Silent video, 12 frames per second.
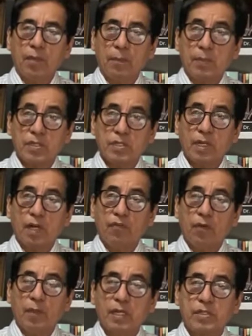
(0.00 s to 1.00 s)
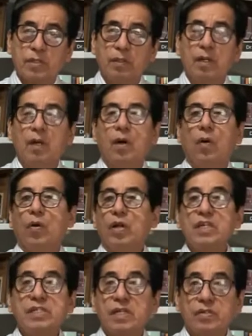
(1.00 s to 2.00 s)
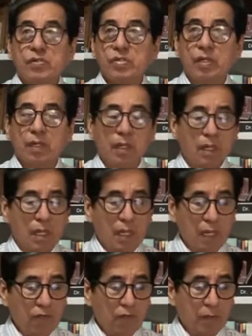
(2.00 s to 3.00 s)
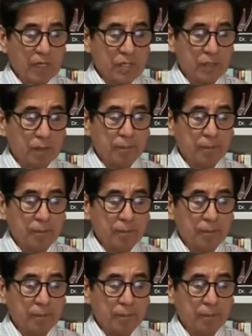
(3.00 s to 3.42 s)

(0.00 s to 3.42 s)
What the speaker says: personal information or institutional information.